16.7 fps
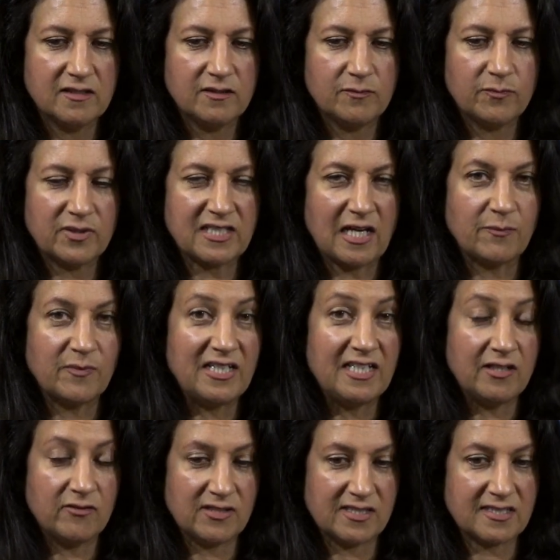but I'm
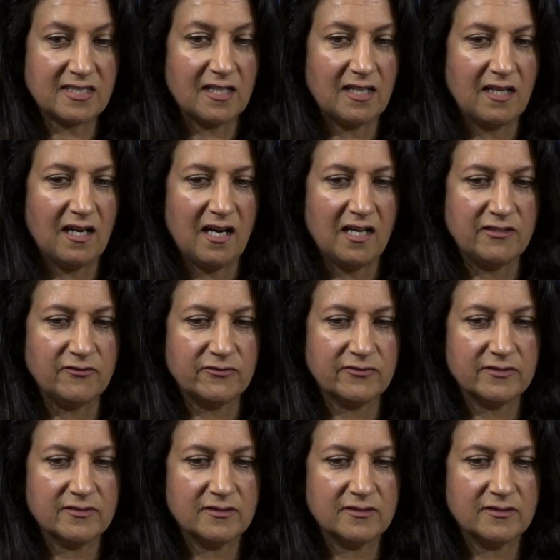here and still alive.